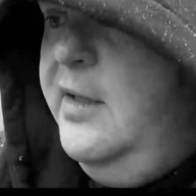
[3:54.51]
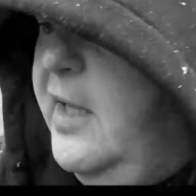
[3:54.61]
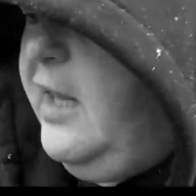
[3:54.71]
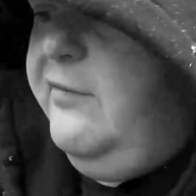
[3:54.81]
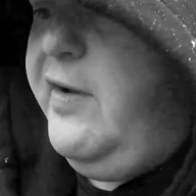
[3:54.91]

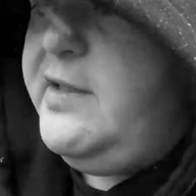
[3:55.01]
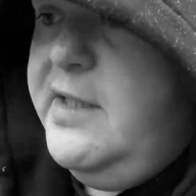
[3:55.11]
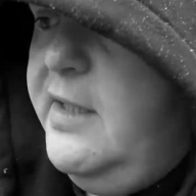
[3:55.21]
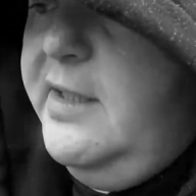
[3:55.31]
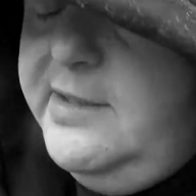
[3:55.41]
The
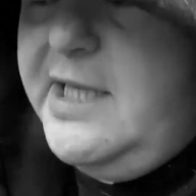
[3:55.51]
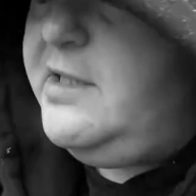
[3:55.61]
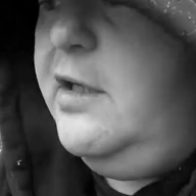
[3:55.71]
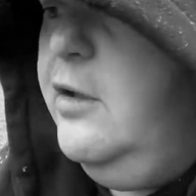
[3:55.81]
elevator, it doesn't